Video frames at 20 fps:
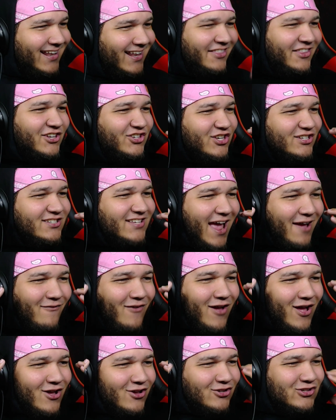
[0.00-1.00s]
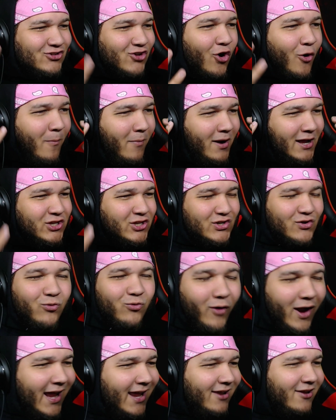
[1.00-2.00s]
Like, they just have so much
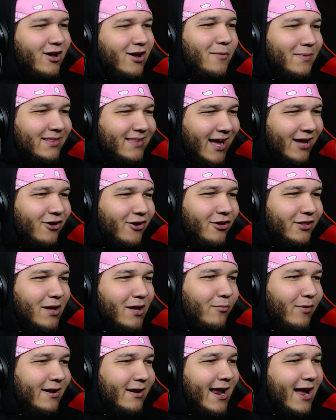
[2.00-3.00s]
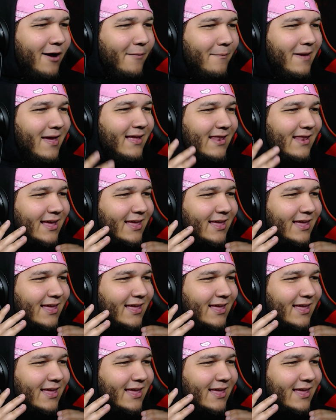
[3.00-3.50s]
rain coming down on them right now, man.